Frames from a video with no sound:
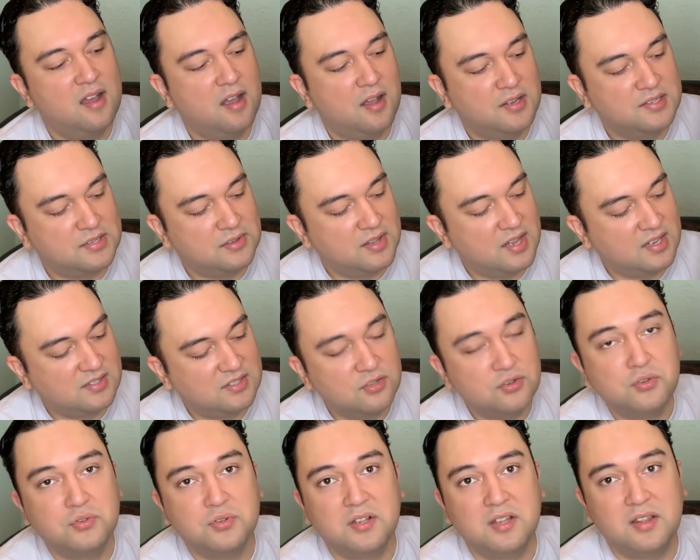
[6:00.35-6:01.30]
So that's
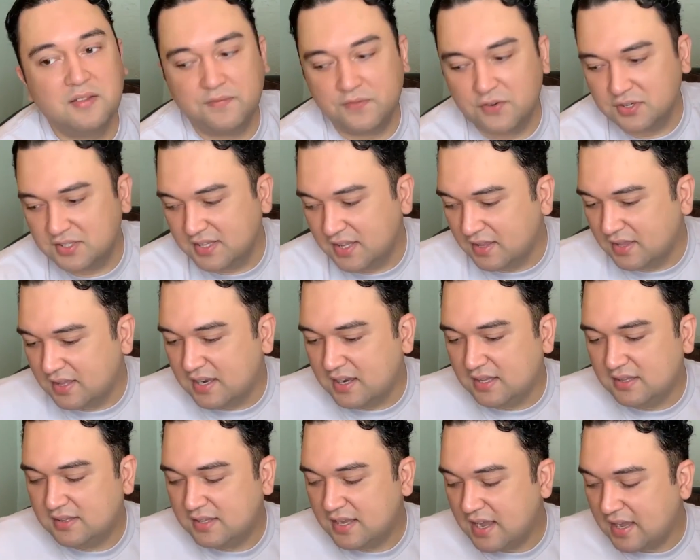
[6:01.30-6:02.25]
usually the first thing that I
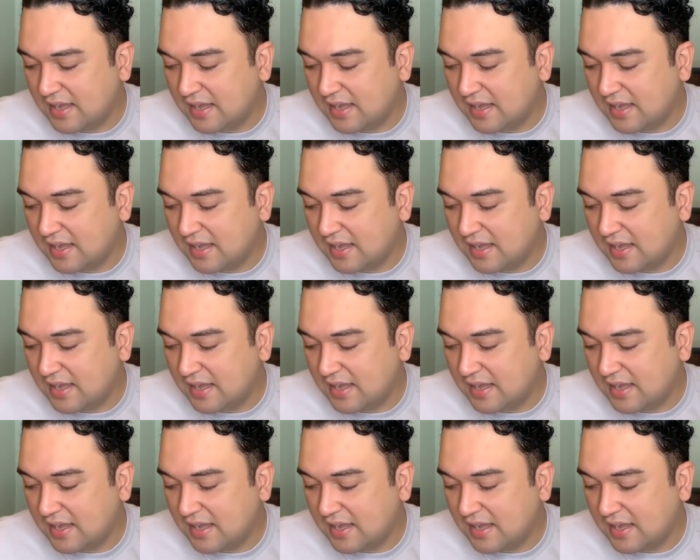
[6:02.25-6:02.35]
take